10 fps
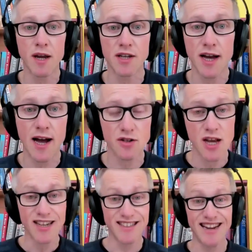media house
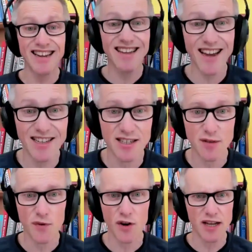dedicated to
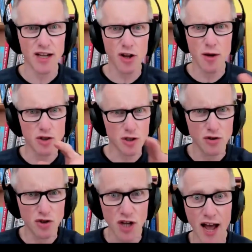finding climate
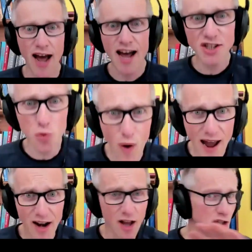solutions as
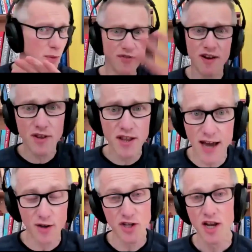well on top of everything
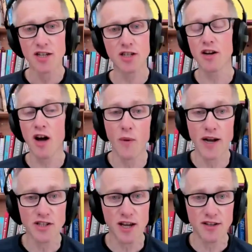else. So I can't
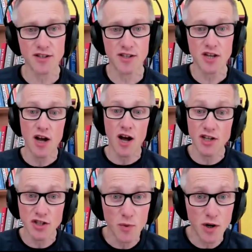wait to get into this.
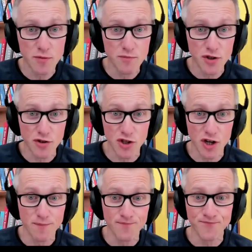Isaac, welcome to the show.